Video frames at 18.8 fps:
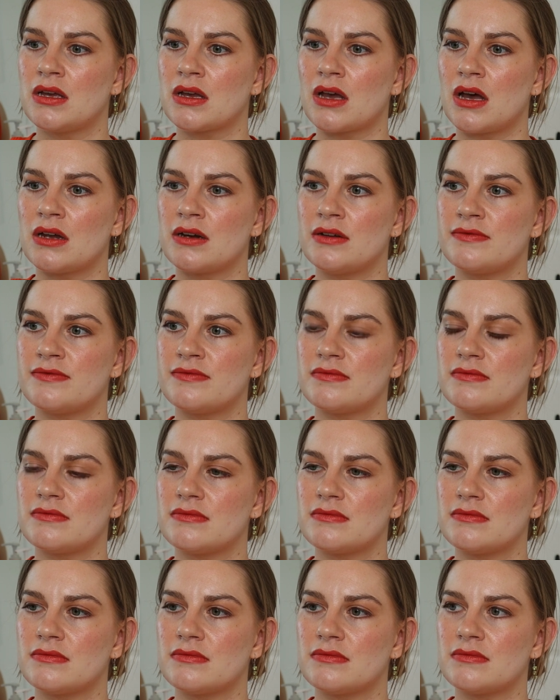kind of
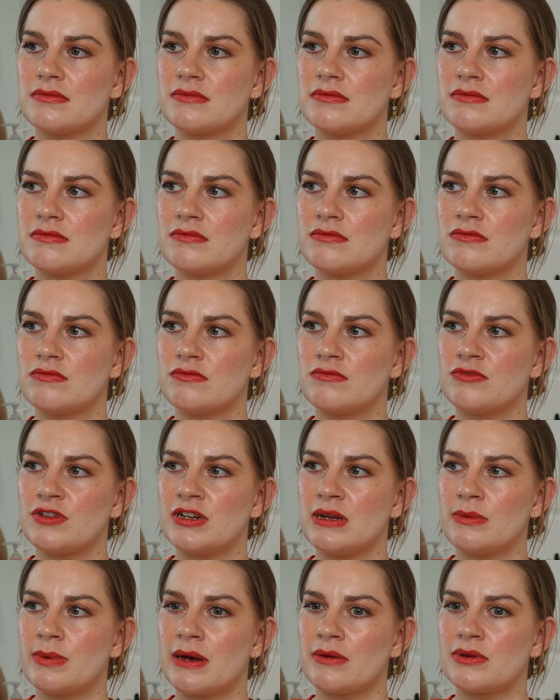
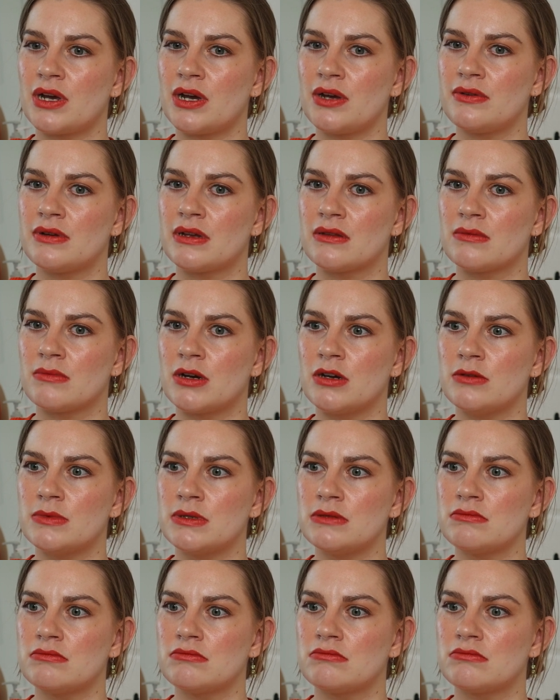really well known at the
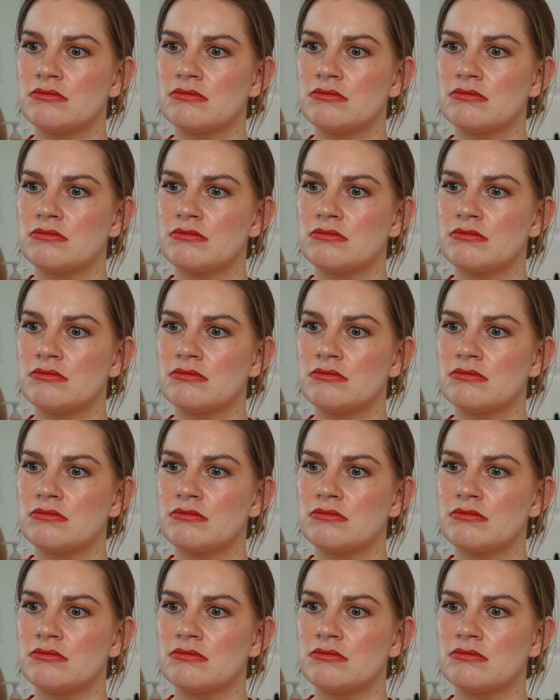moment.